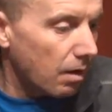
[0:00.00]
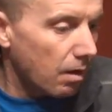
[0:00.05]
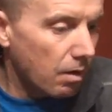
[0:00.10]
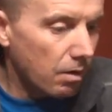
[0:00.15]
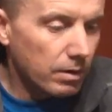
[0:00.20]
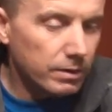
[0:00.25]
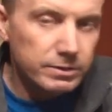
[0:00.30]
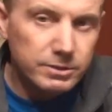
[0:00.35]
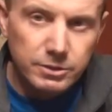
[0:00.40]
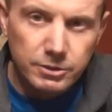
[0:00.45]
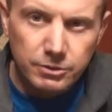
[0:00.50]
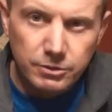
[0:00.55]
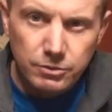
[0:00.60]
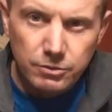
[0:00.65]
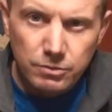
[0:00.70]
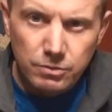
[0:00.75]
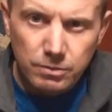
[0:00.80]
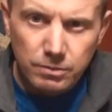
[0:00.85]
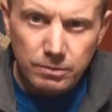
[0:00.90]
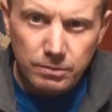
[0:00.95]

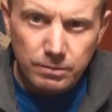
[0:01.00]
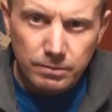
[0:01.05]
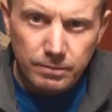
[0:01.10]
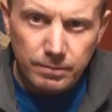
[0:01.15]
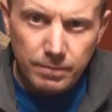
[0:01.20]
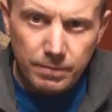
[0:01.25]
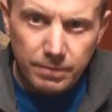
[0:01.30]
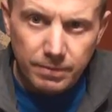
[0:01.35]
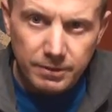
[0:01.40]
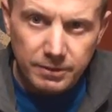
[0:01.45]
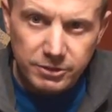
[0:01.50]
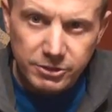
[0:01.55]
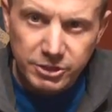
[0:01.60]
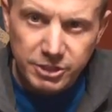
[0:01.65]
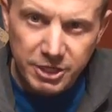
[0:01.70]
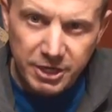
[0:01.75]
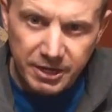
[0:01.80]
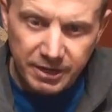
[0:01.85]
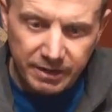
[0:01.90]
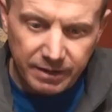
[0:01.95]
Onto the
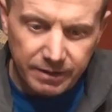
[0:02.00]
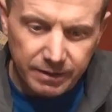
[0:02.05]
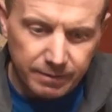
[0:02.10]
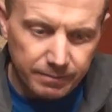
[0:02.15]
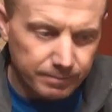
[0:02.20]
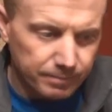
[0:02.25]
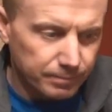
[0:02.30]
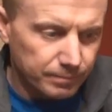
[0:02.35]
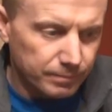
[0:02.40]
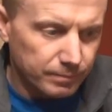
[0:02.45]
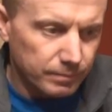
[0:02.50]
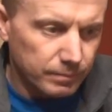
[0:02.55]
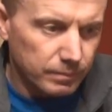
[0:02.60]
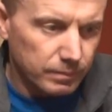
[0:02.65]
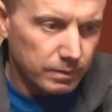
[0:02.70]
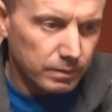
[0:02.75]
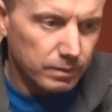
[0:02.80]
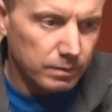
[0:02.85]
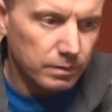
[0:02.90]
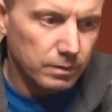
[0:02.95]
jig.
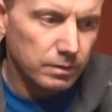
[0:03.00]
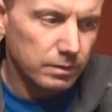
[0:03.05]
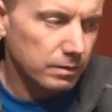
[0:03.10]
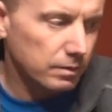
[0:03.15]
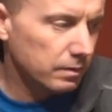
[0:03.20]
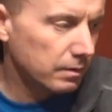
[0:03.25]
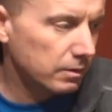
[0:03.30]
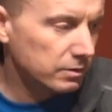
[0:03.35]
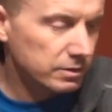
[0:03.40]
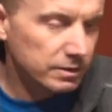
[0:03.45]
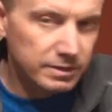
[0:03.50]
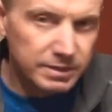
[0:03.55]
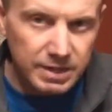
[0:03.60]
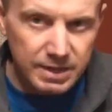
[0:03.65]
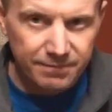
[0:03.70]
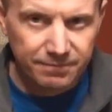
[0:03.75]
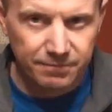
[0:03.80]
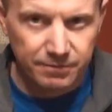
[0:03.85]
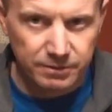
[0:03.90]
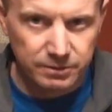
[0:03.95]
There's a
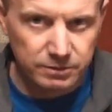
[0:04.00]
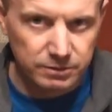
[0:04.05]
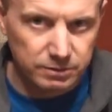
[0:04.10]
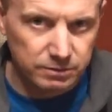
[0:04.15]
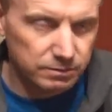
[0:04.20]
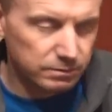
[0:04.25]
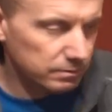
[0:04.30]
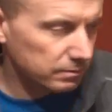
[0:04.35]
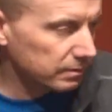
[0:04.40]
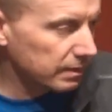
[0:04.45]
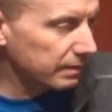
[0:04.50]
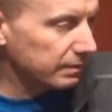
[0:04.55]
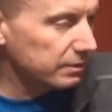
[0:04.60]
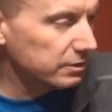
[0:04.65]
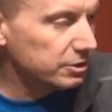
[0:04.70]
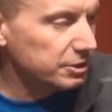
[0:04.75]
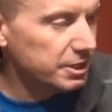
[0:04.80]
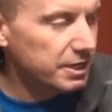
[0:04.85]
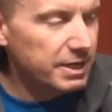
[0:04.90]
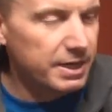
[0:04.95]
difference. Now
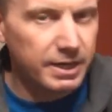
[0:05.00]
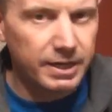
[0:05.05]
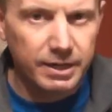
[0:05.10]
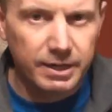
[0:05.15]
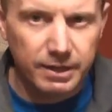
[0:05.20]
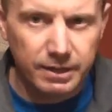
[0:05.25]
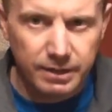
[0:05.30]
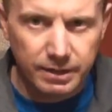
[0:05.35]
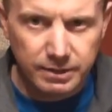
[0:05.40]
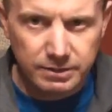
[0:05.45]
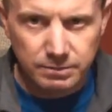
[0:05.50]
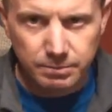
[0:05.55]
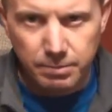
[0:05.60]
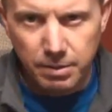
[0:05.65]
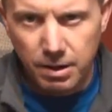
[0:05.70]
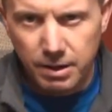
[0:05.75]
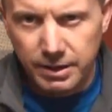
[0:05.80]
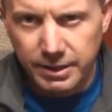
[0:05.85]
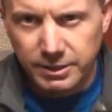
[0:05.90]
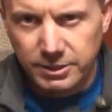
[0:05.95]
the jig is a
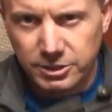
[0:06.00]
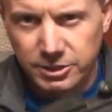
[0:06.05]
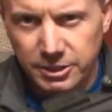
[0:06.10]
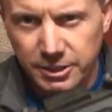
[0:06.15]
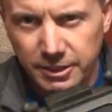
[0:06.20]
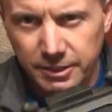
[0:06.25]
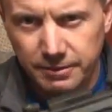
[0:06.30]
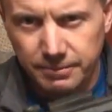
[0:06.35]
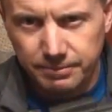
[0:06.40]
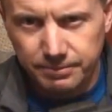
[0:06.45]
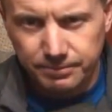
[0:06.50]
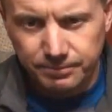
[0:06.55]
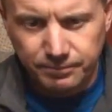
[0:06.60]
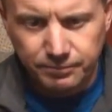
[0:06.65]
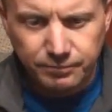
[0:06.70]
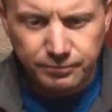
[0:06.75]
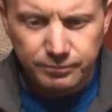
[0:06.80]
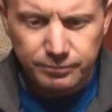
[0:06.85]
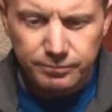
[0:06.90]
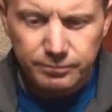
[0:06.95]
bonding jig.
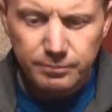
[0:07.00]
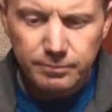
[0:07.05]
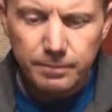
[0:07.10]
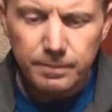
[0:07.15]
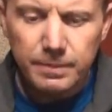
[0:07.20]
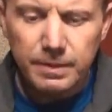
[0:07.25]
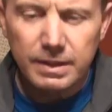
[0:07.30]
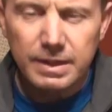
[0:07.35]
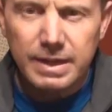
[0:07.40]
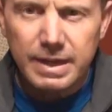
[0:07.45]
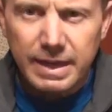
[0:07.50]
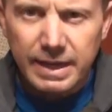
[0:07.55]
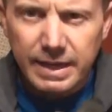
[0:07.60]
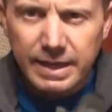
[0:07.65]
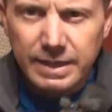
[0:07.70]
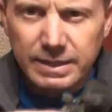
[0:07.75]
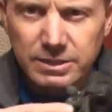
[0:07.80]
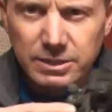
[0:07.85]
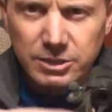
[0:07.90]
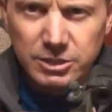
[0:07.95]

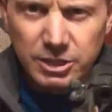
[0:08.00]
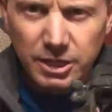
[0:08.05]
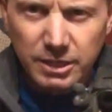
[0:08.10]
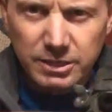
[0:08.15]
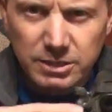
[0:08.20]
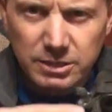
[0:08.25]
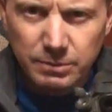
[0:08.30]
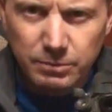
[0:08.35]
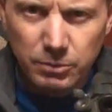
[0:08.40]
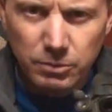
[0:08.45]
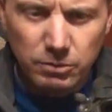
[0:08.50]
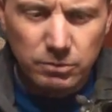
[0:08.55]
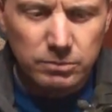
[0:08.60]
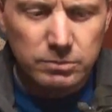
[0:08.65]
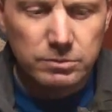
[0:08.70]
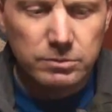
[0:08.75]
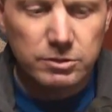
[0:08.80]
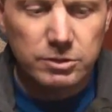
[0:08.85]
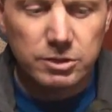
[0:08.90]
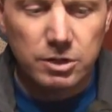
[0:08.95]
It is
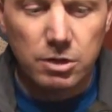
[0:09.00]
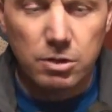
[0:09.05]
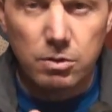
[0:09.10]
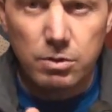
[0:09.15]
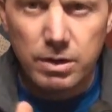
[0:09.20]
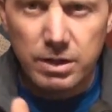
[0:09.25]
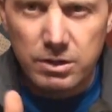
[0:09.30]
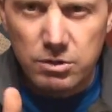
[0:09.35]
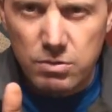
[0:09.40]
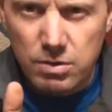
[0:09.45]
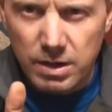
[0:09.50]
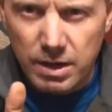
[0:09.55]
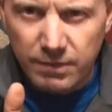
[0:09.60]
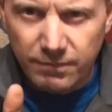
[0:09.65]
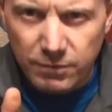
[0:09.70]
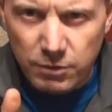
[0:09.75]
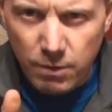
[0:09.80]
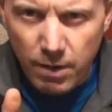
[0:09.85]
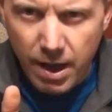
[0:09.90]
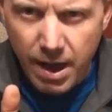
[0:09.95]
adjustable, so
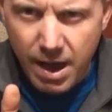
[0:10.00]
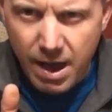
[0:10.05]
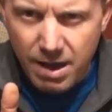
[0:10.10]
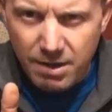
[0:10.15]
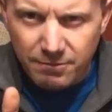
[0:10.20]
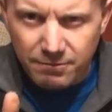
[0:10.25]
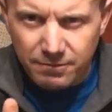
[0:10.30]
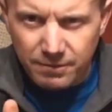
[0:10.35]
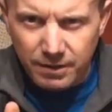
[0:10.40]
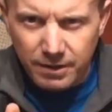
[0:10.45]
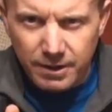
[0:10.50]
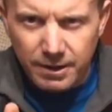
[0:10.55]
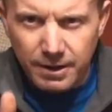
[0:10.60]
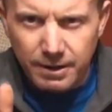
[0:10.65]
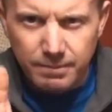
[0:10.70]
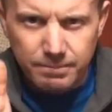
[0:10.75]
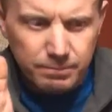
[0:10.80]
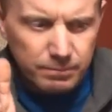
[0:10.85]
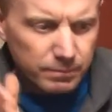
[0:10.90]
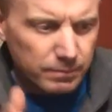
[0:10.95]
if you have
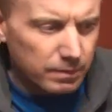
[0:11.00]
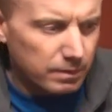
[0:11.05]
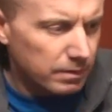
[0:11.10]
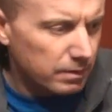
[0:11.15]
a